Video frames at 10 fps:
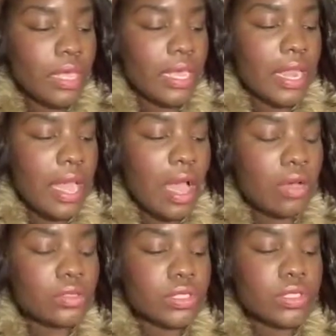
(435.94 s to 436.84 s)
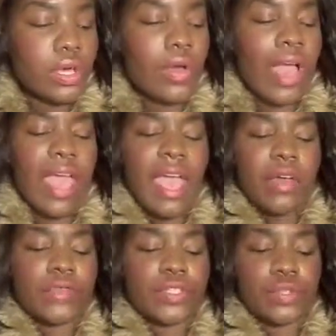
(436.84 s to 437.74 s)
and I also I
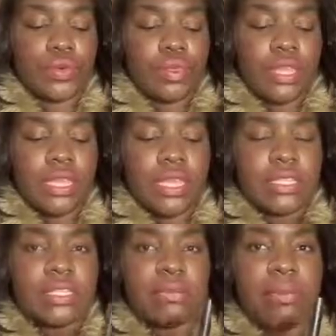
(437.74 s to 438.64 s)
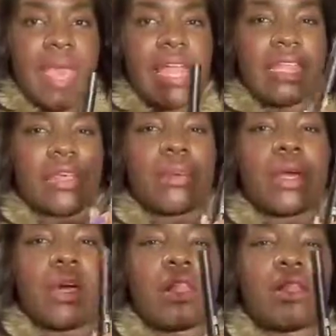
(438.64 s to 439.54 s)
have two of these matte lip
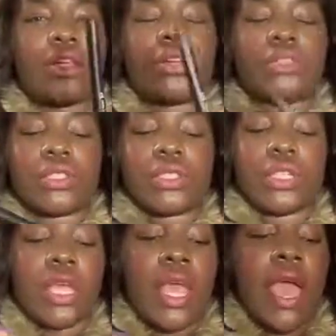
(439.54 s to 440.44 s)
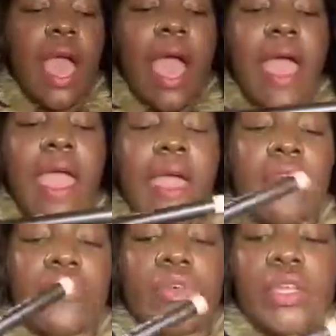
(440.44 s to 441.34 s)
colors I
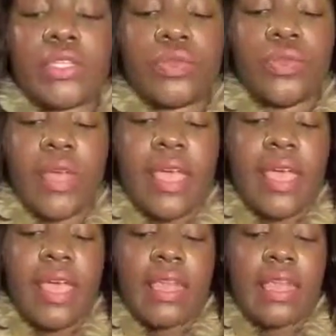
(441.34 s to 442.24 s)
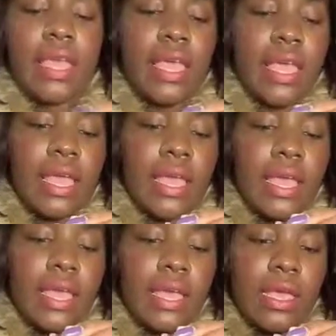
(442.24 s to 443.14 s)
have rich red
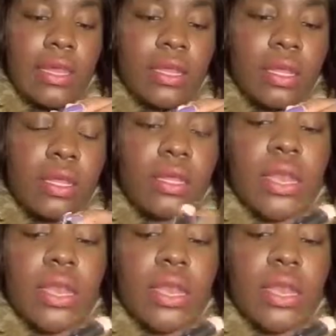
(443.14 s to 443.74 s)
and